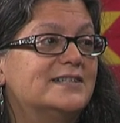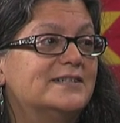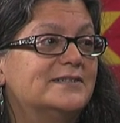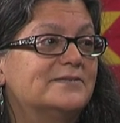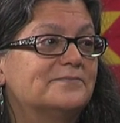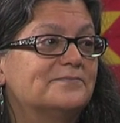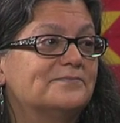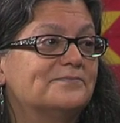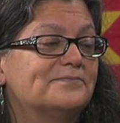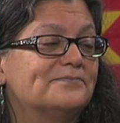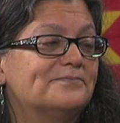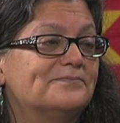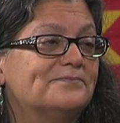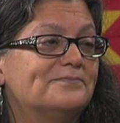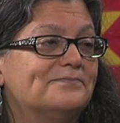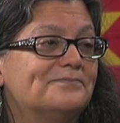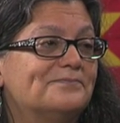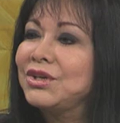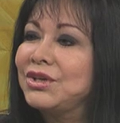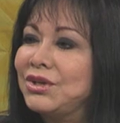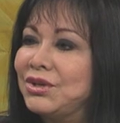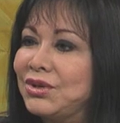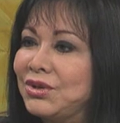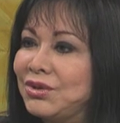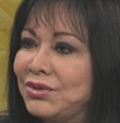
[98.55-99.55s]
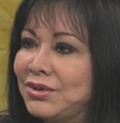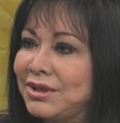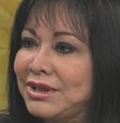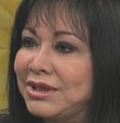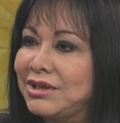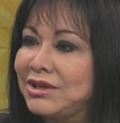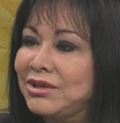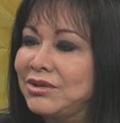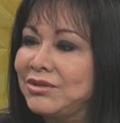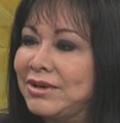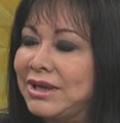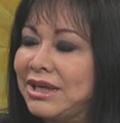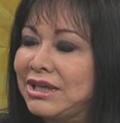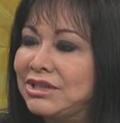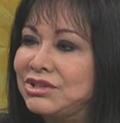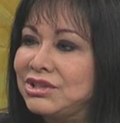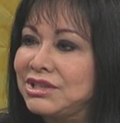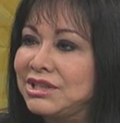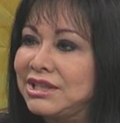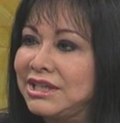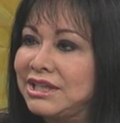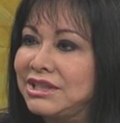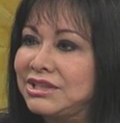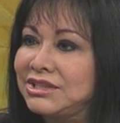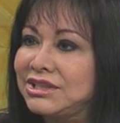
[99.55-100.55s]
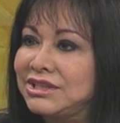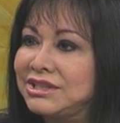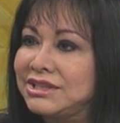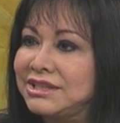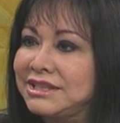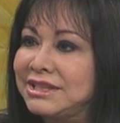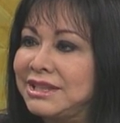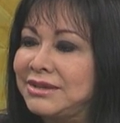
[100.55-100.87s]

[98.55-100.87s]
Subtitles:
Well, good for you and congratulations.